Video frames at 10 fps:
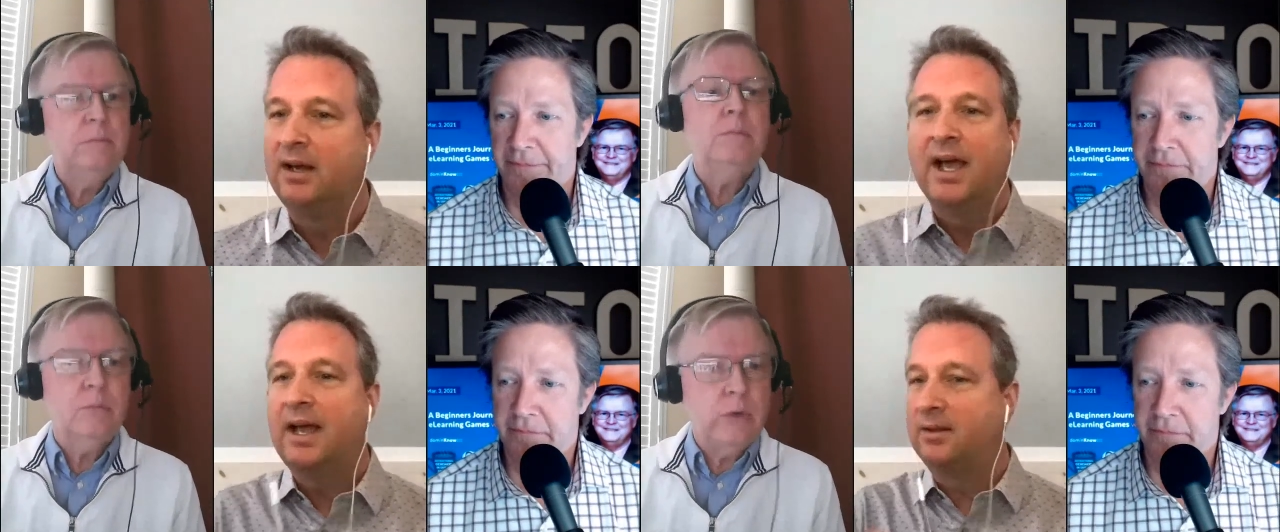
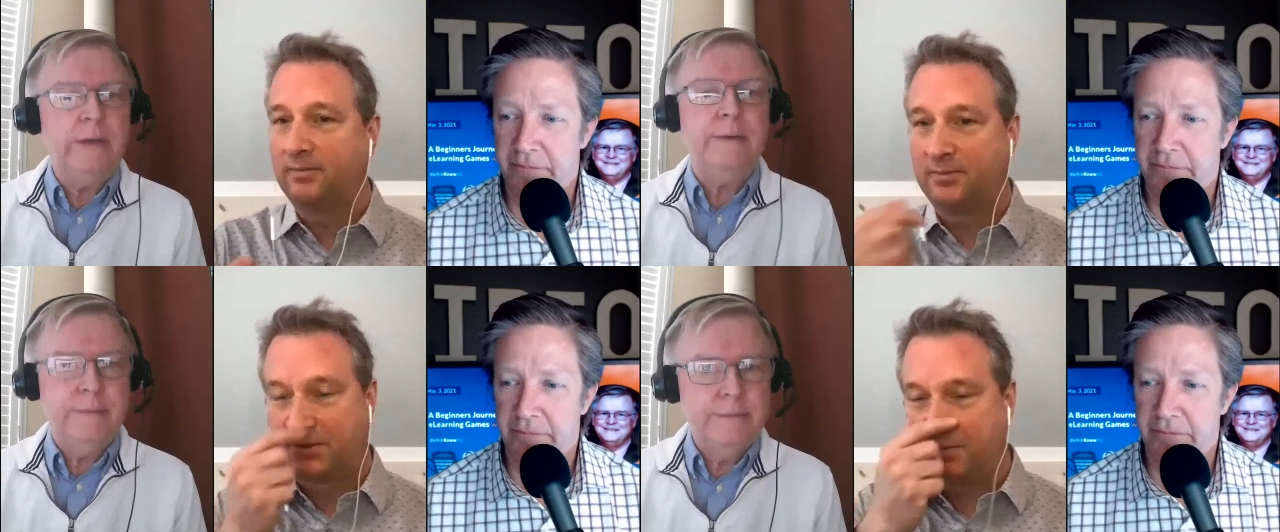Speaker 1: And
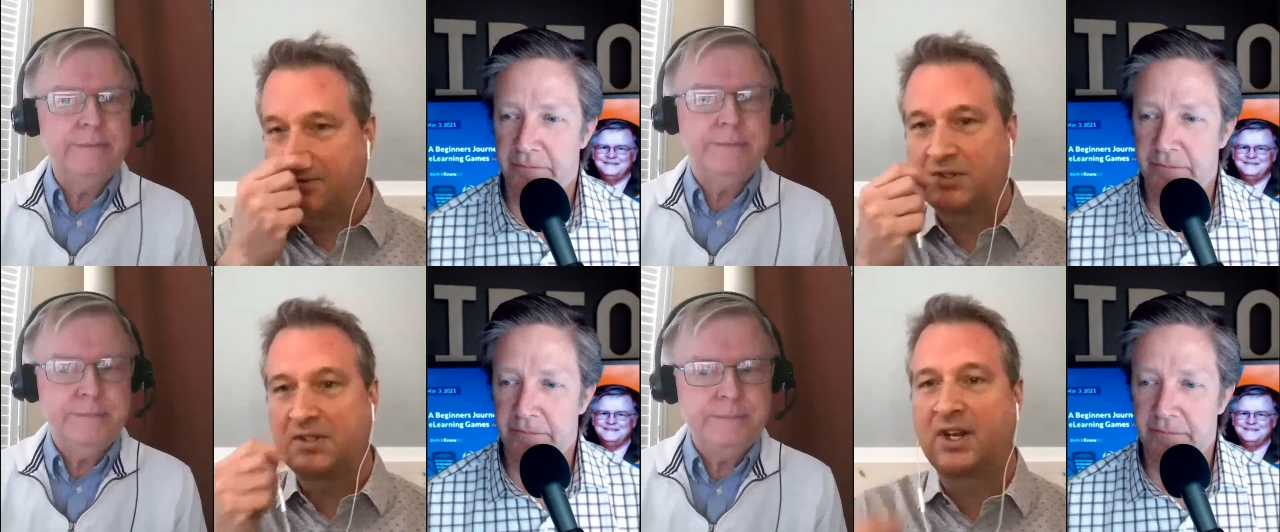right. Some
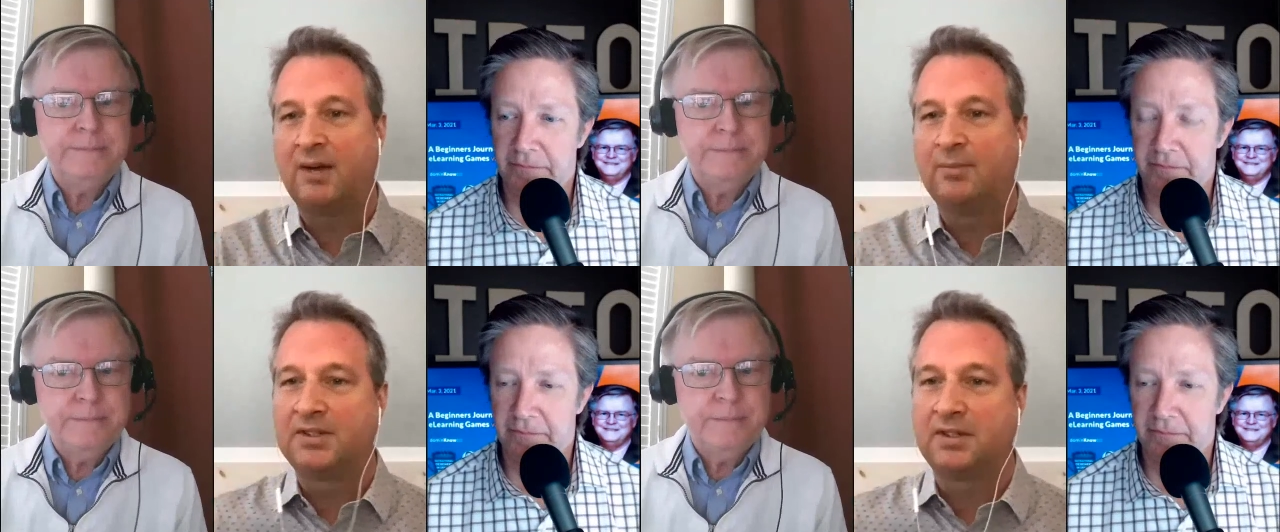folks in the
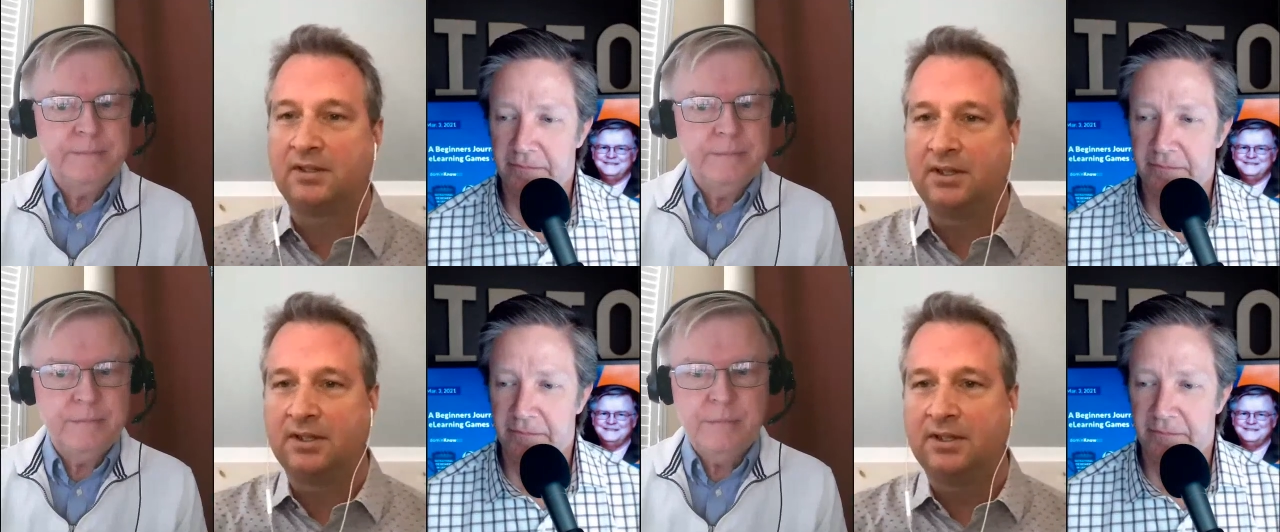comments
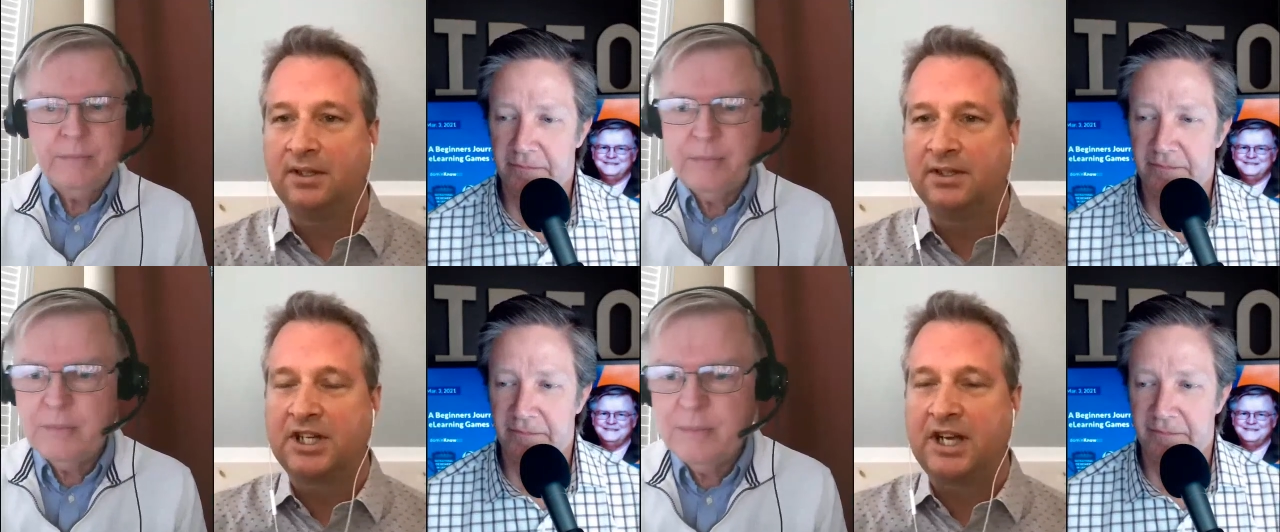in
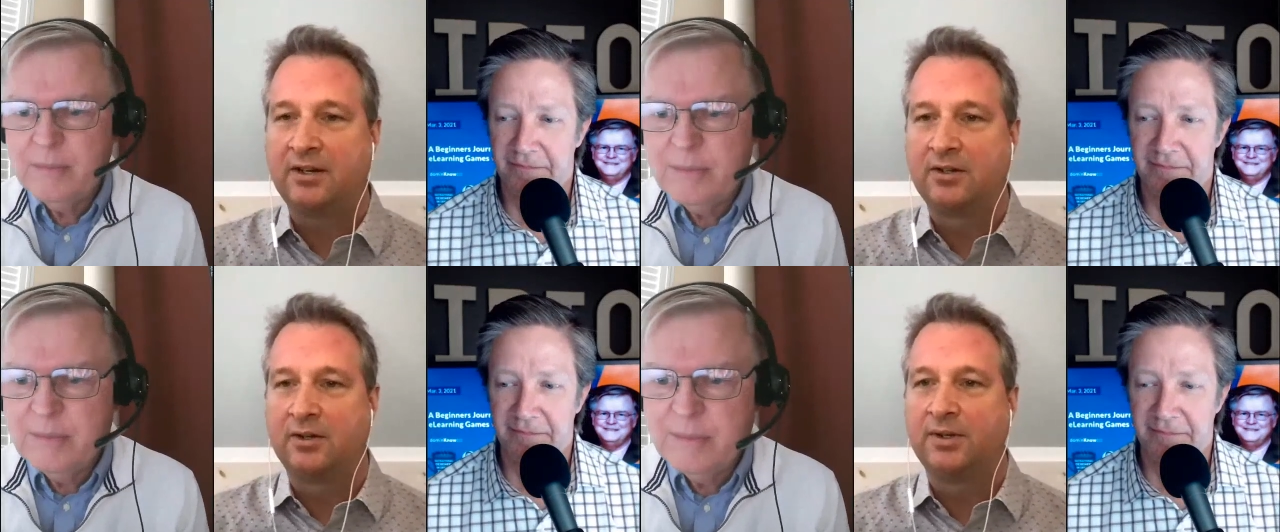the chat here
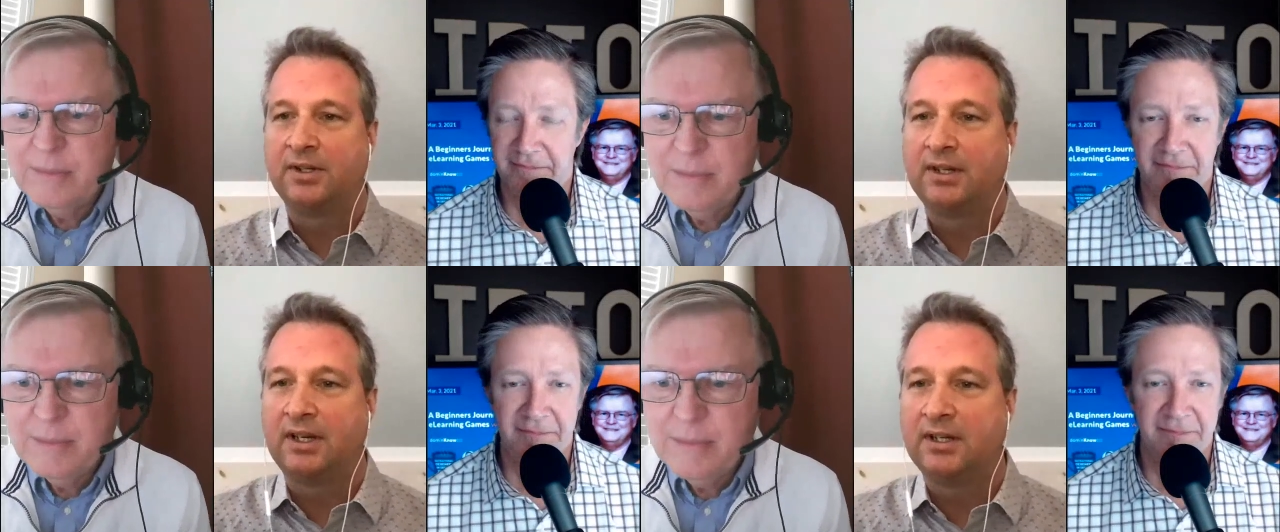going,
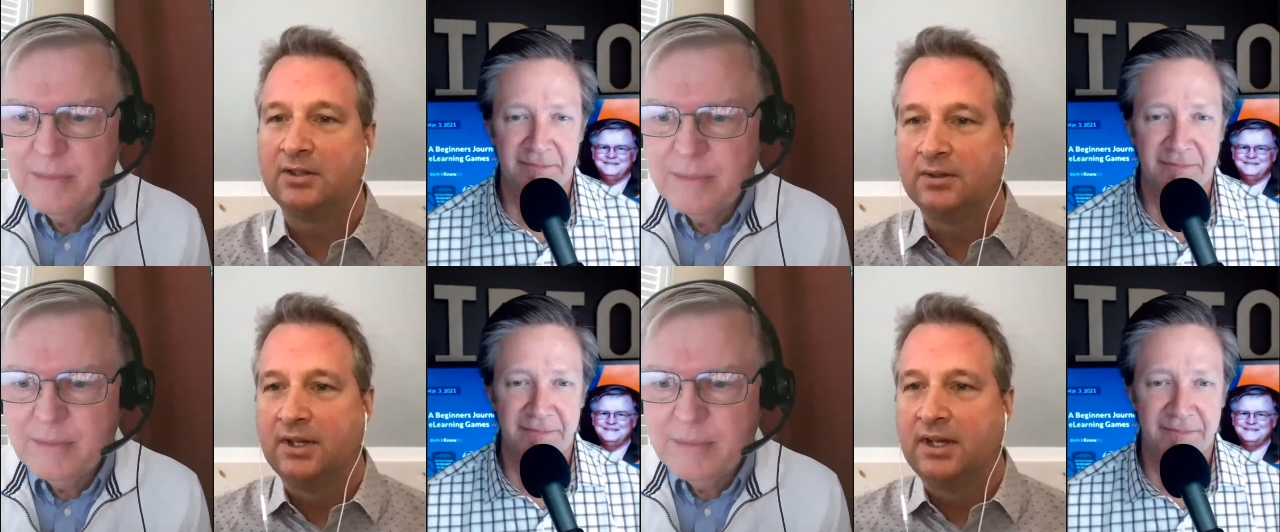you
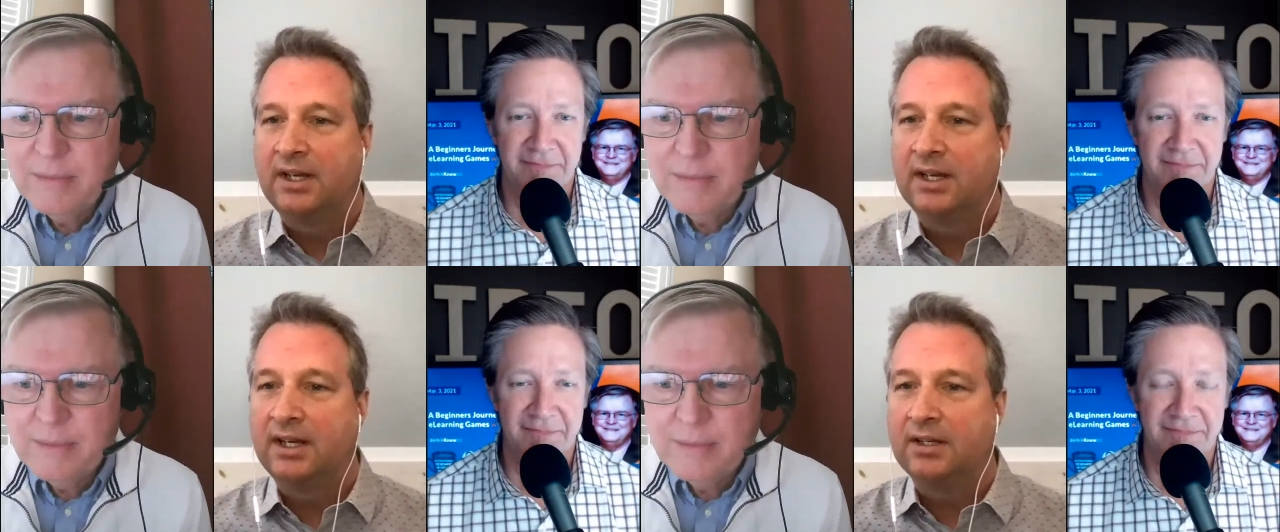
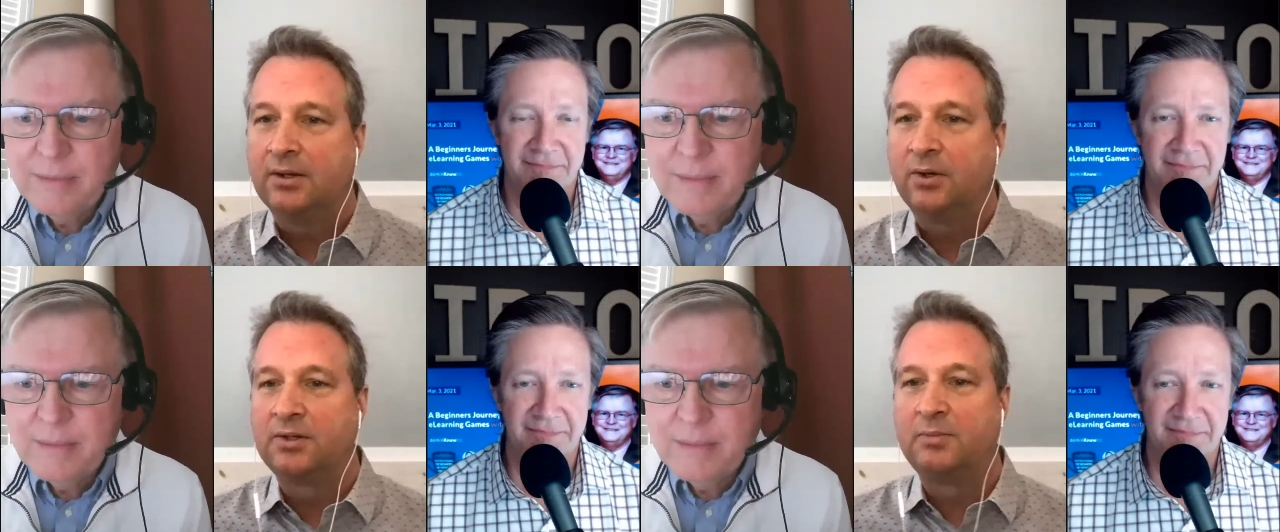know,
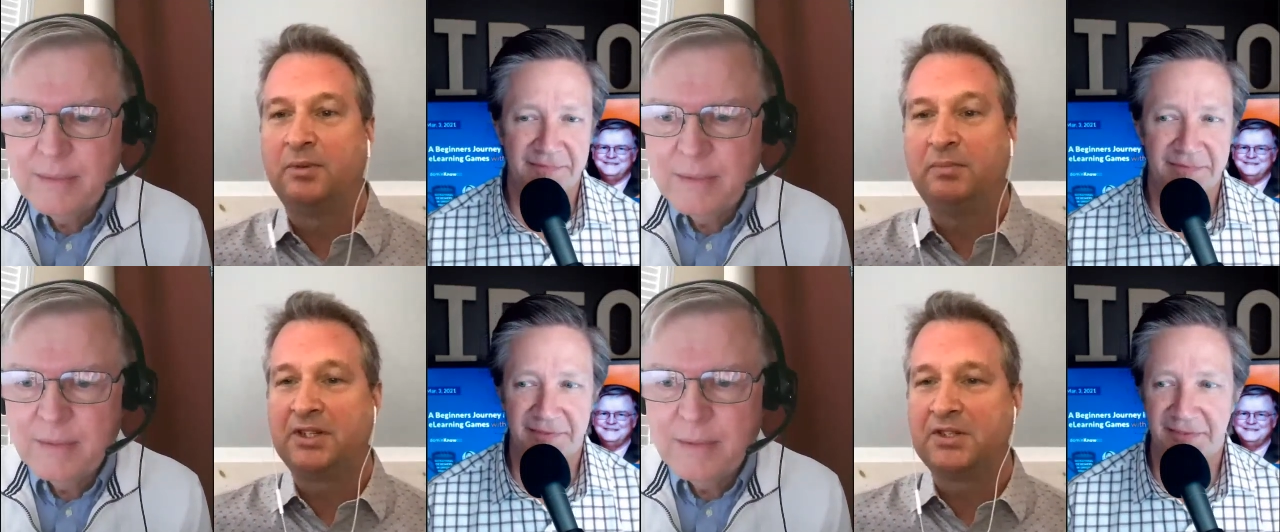Olga
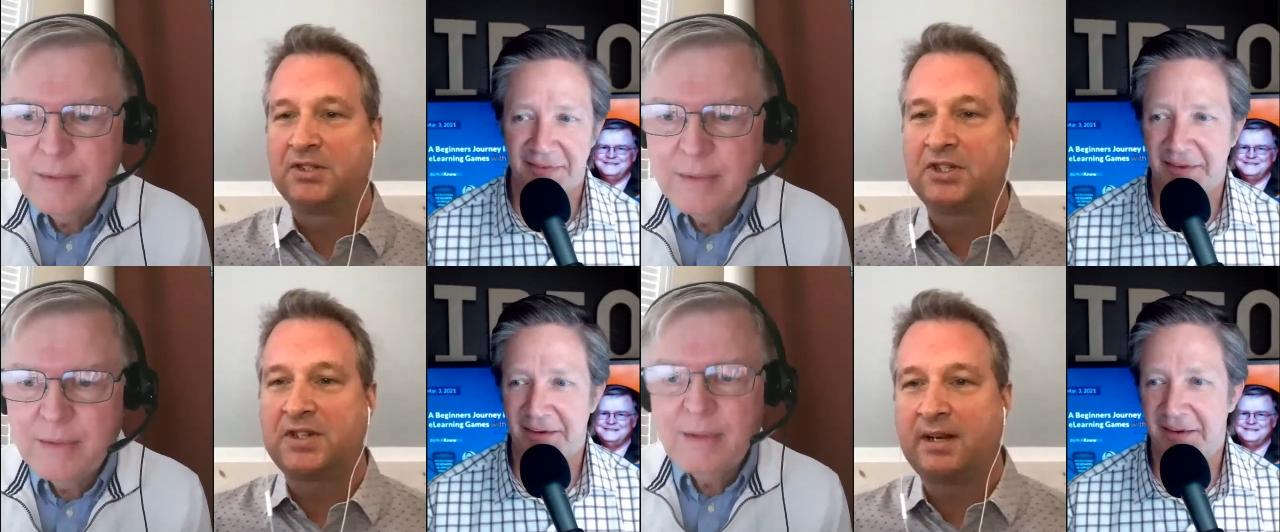mentions she
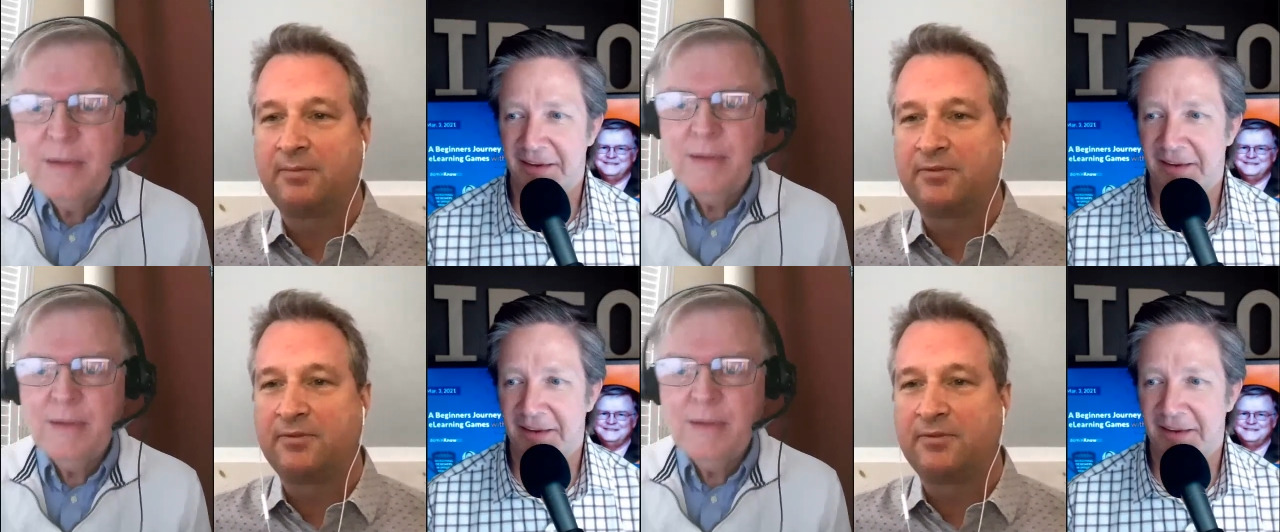signed up for a